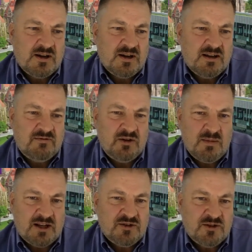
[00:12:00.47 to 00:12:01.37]
if you
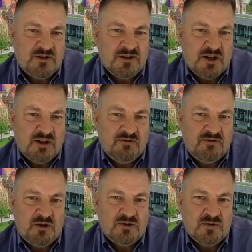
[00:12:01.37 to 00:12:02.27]
imagine a
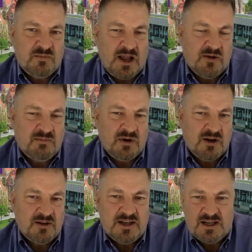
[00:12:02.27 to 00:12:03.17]
fusion power
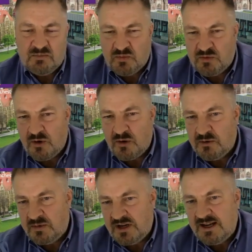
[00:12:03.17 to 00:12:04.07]
plant, it
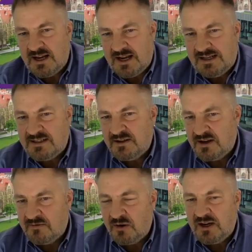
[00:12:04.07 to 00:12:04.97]
probably isn't
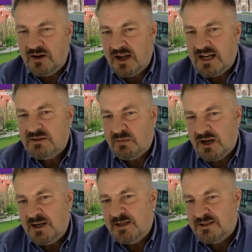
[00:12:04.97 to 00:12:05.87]
a very nice
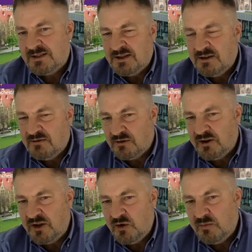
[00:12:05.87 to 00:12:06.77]
place for a
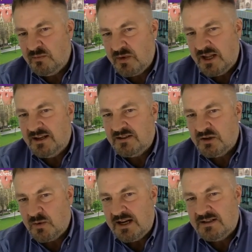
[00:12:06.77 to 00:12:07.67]
human being
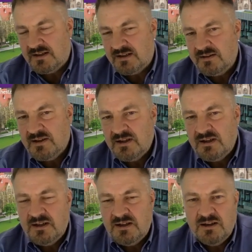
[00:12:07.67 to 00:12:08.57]
to enter.
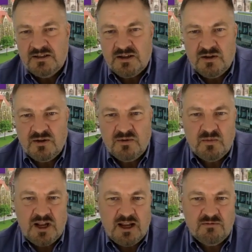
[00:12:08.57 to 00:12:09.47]
So
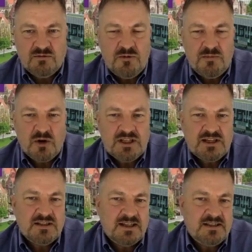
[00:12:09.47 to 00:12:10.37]
we have
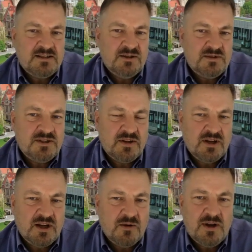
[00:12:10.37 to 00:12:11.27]
robotic systems
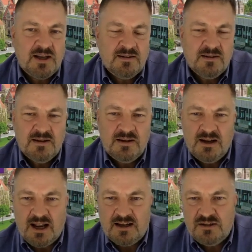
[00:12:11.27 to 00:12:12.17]
that go in
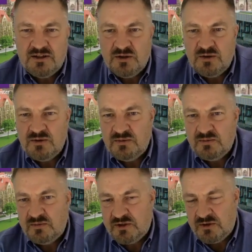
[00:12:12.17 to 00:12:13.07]
and do
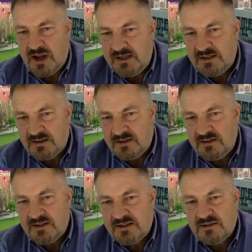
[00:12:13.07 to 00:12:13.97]

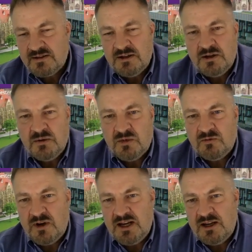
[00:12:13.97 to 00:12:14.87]
maintenance. But
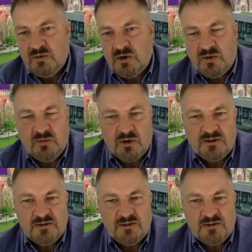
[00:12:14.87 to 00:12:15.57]
really what we want